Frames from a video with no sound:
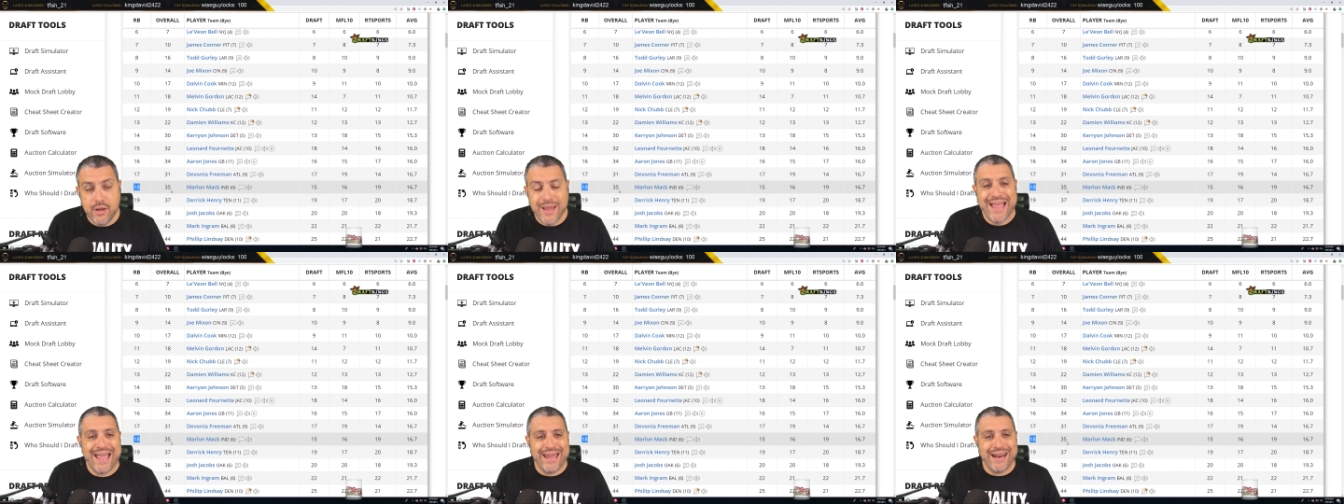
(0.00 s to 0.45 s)

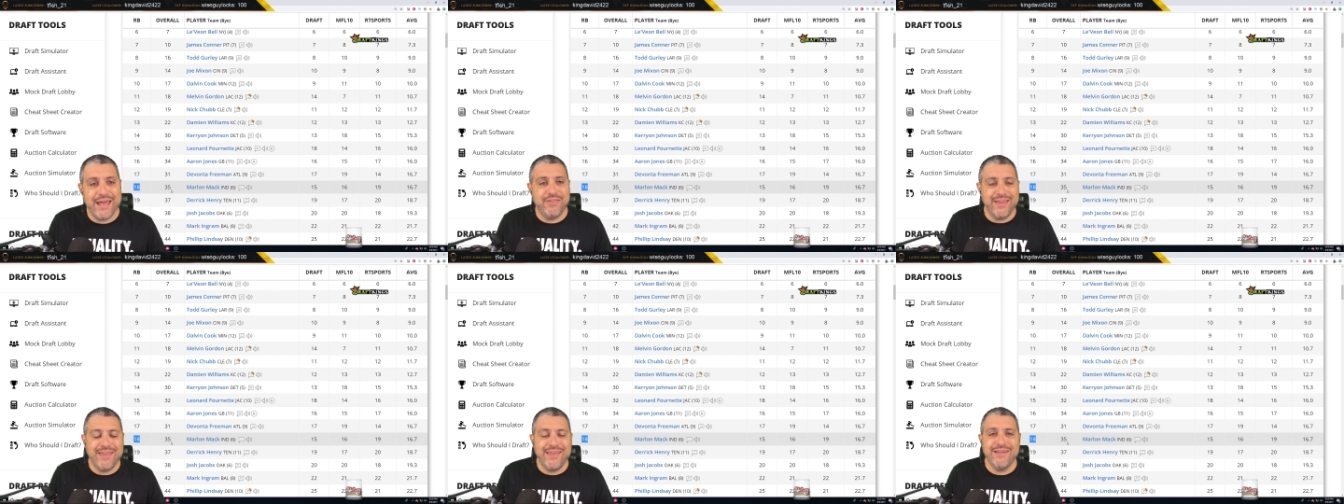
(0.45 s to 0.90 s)
And I
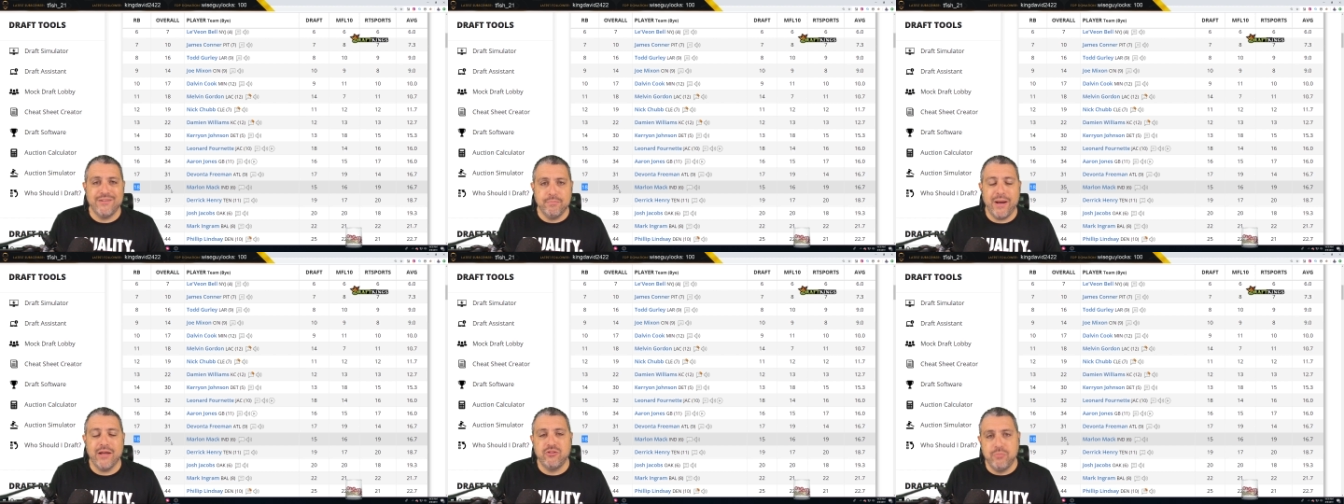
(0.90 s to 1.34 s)
think he has a
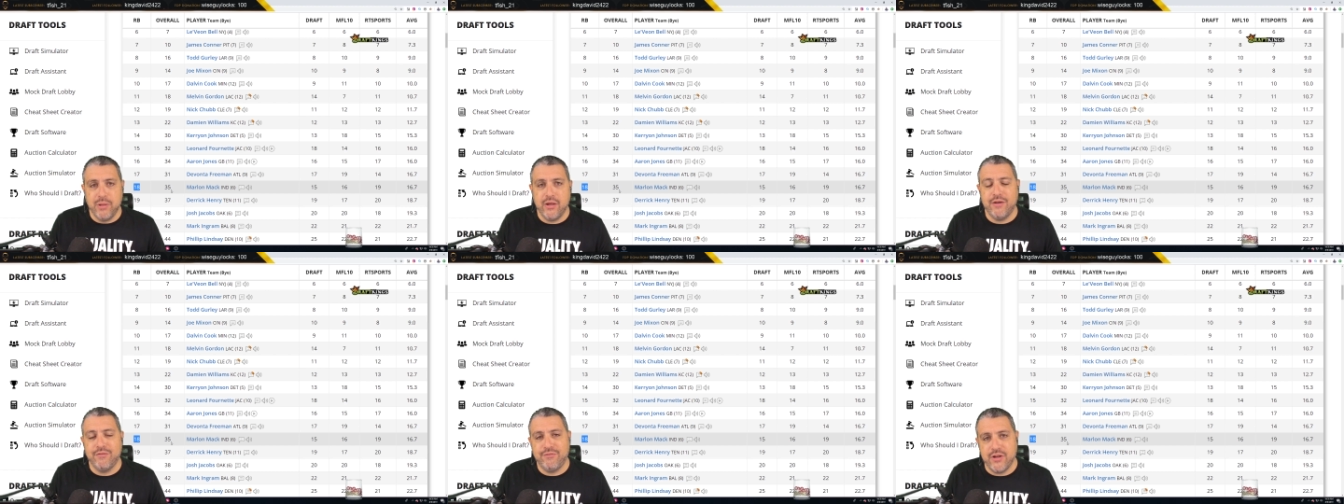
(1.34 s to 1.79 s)

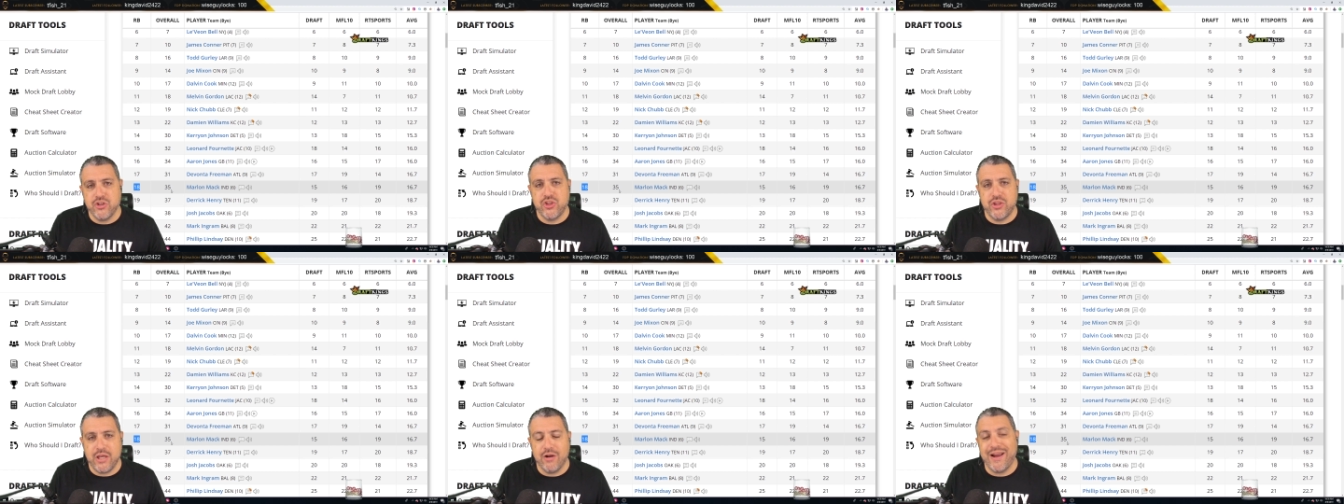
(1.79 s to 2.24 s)
possibility to finish
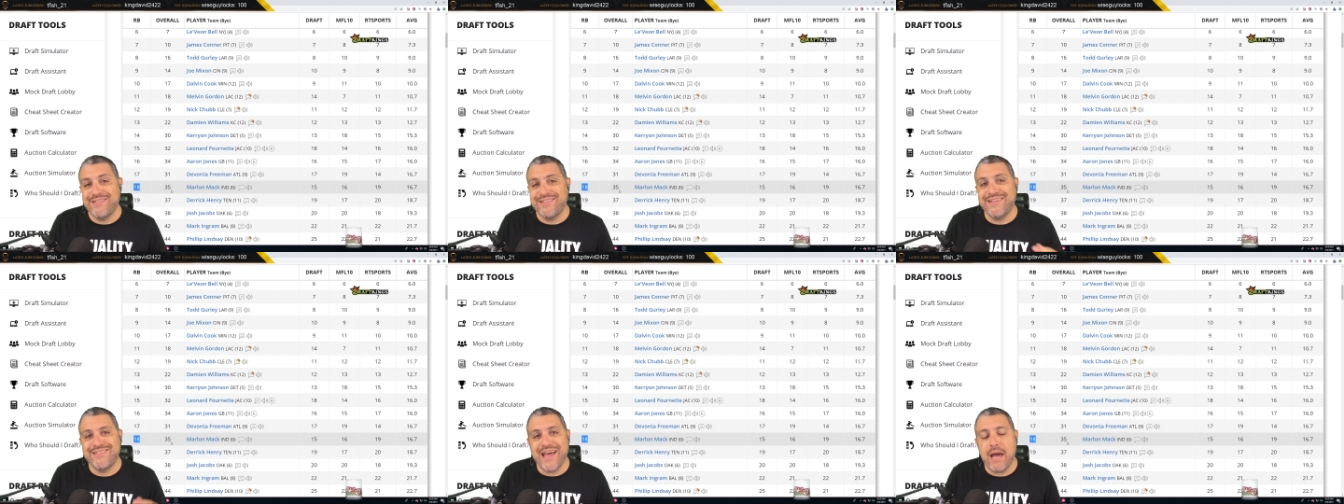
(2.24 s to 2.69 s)
the year as
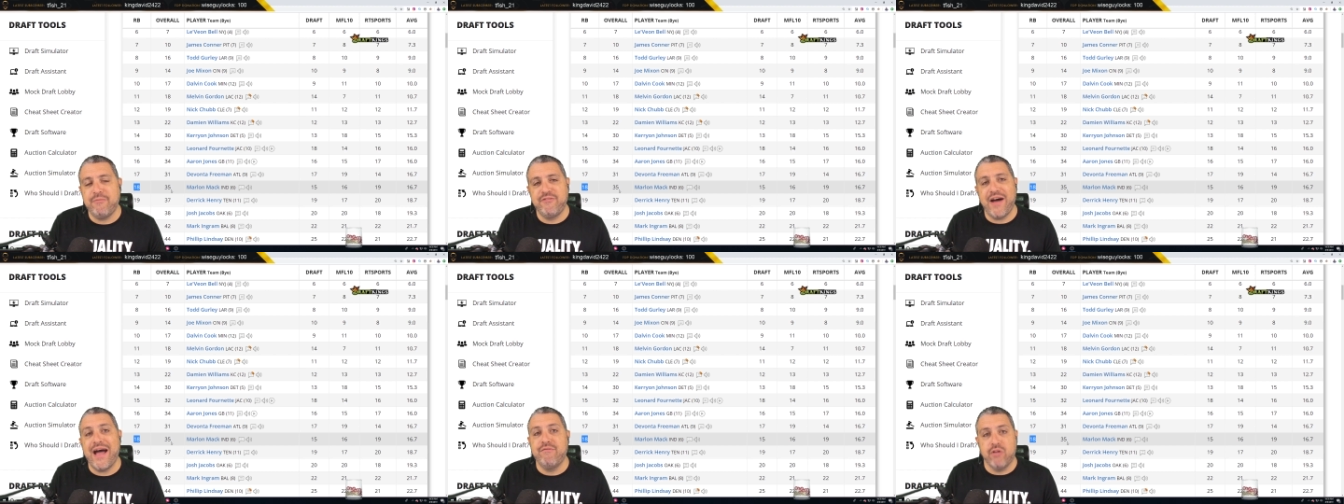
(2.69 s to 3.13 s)
a top
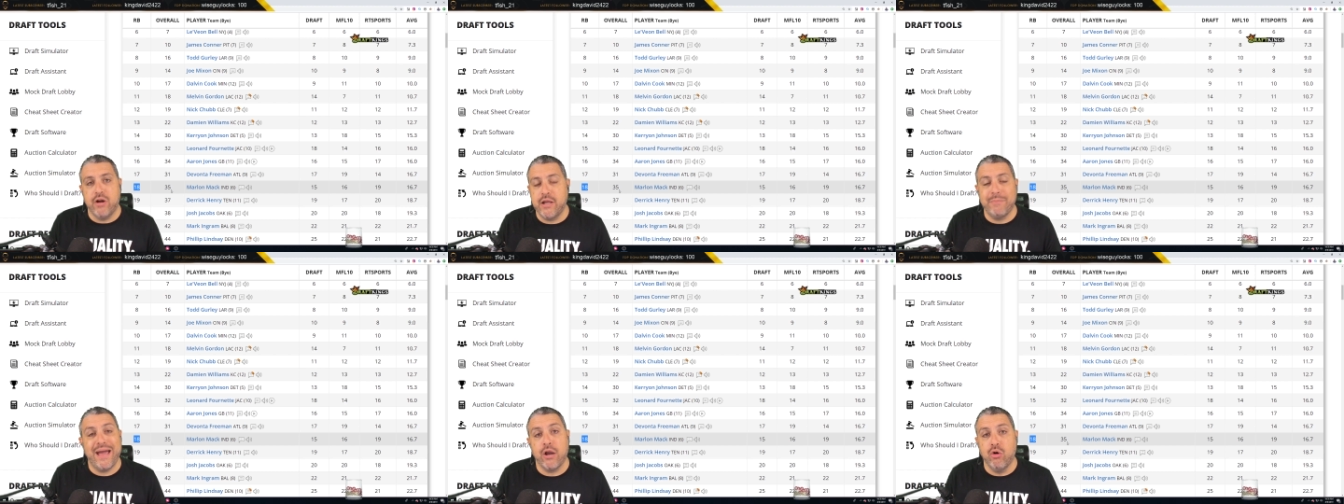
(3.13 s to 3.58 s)
five
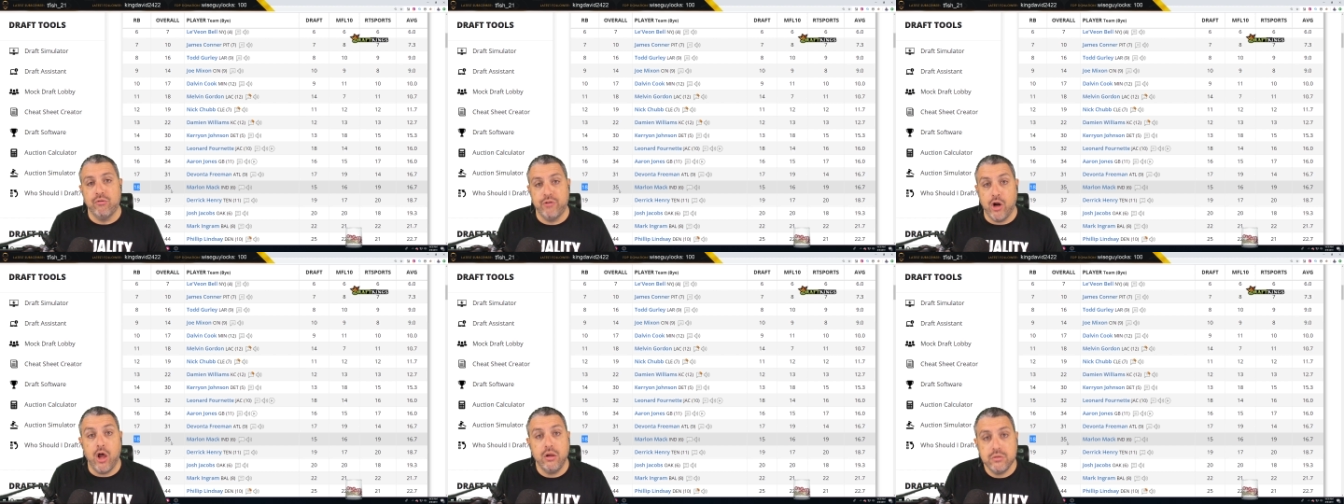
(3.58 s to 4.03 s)
running back
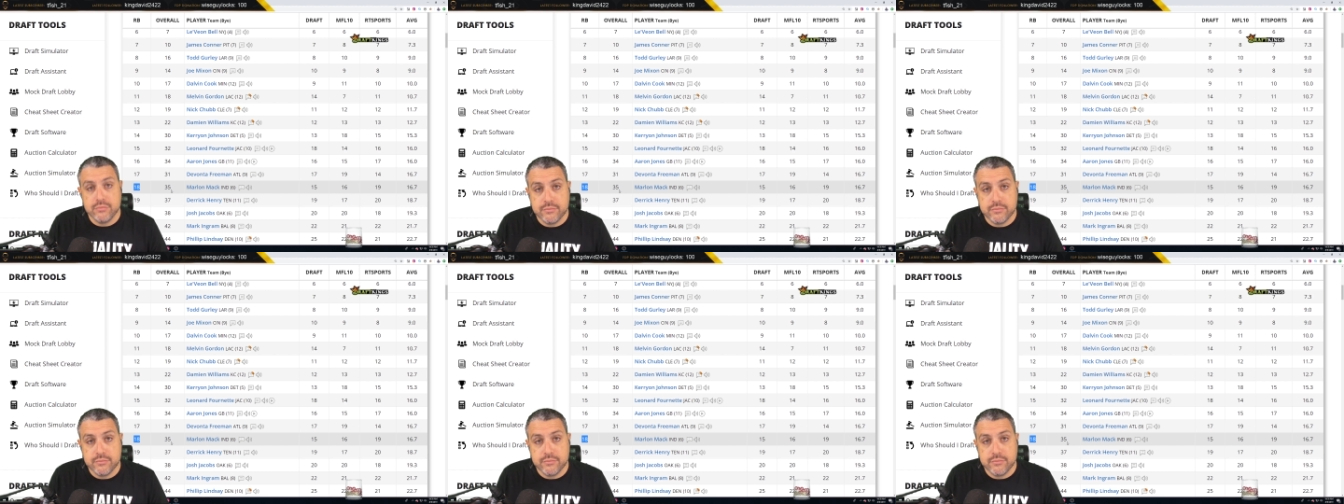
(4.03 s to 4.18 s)
overall.